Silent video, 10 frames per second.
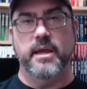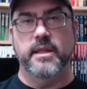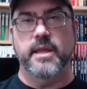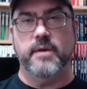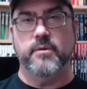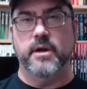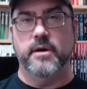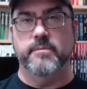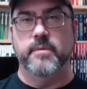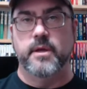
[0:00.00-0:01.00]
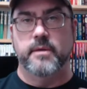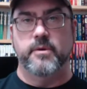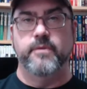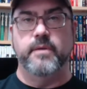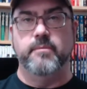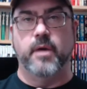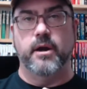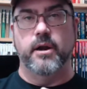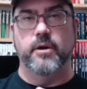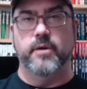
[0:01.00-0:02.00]
in that realm, moving
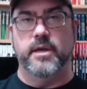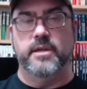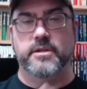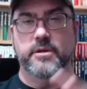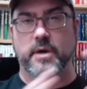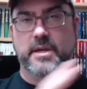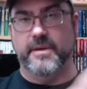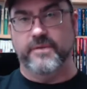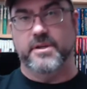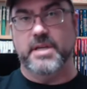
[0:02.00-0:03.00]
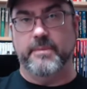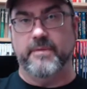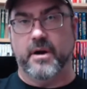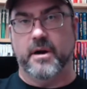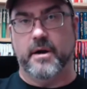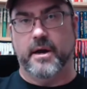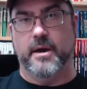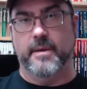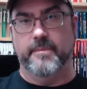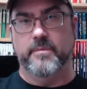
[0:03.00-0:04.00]
Mario into a different type of art,
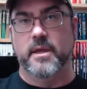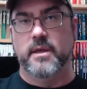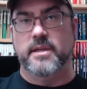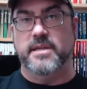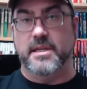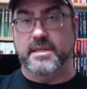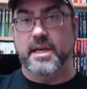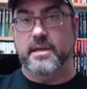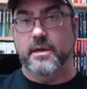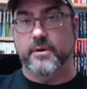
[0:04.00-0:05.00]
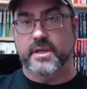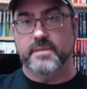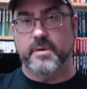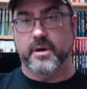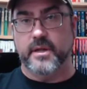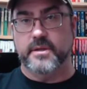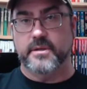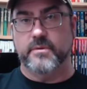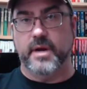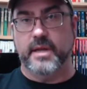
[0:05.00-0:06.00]
Nintendo
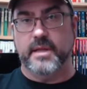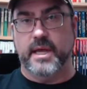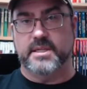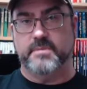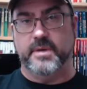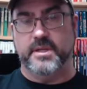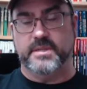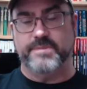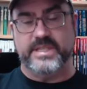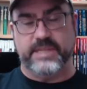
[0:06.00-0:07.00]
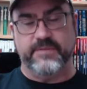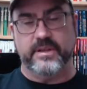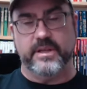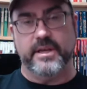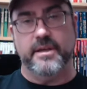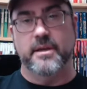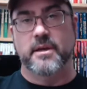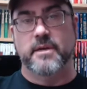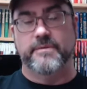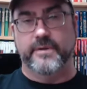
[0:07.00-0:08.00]
experience, right? That's built specifically
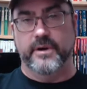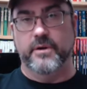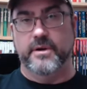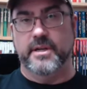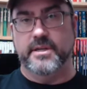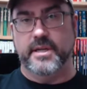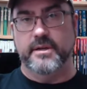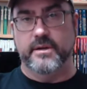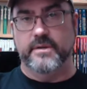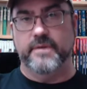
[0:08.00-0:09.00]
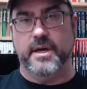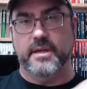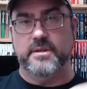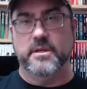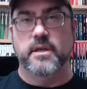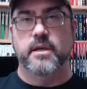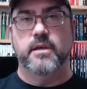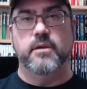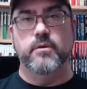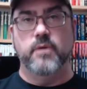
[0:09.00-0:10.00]
for your Nintendo device.
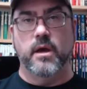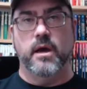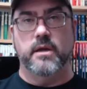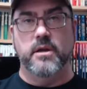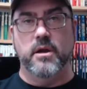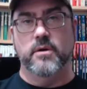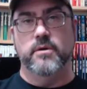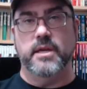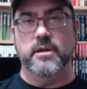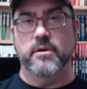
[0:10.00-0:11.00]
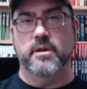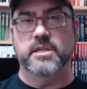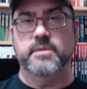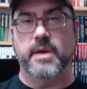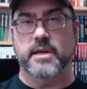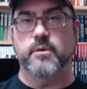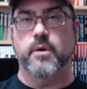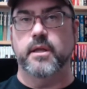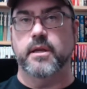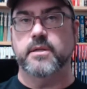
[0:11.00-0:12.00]
You expect
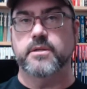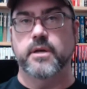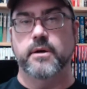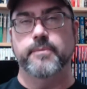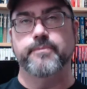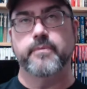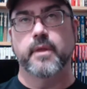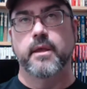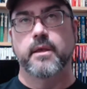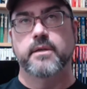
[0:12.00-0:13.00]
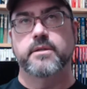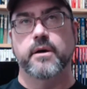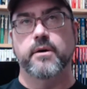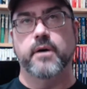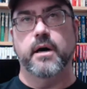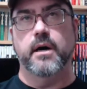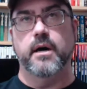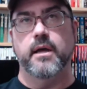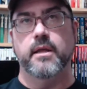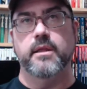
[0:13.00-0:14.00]
quality. So the